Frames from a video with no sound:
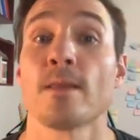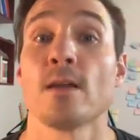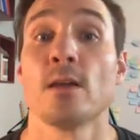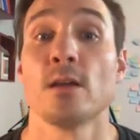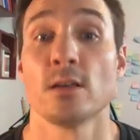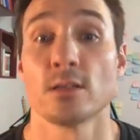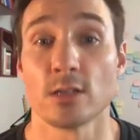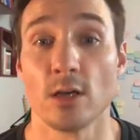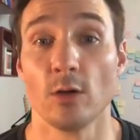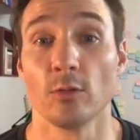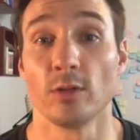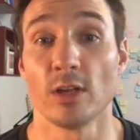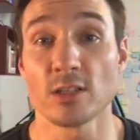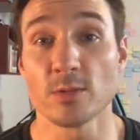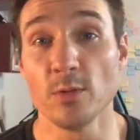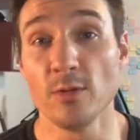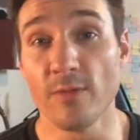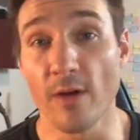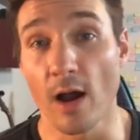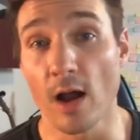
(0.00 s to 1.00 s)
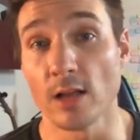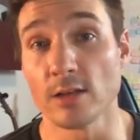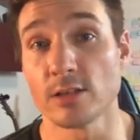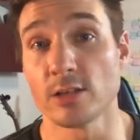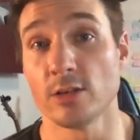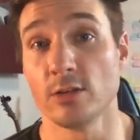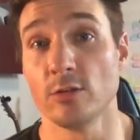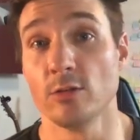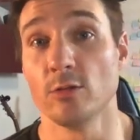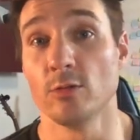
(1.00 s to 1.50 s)
So let's move on
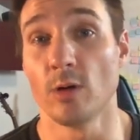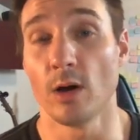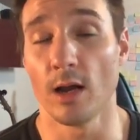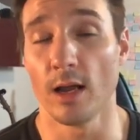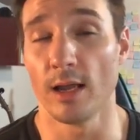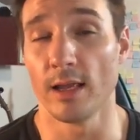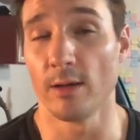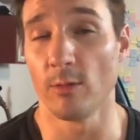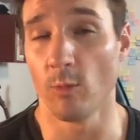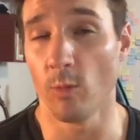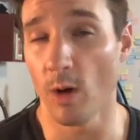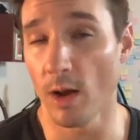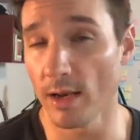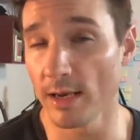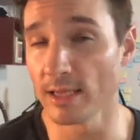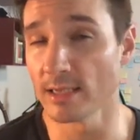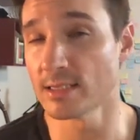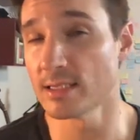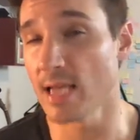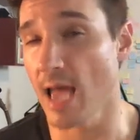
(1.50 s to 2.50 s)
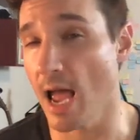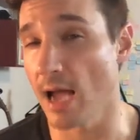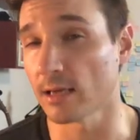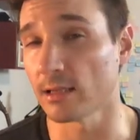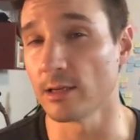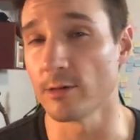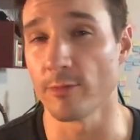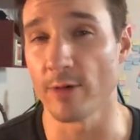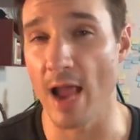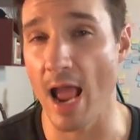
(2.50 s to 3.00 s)
to what
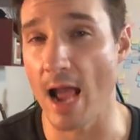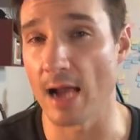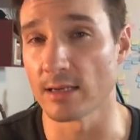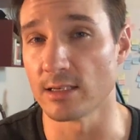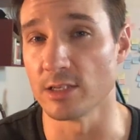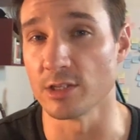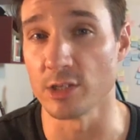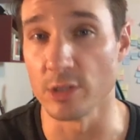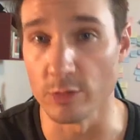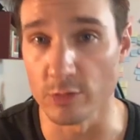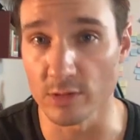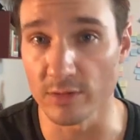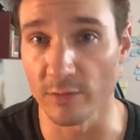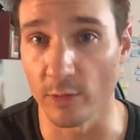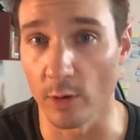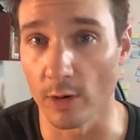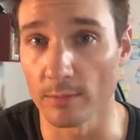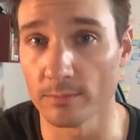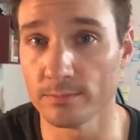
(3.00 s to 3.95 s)
exactly React is used for.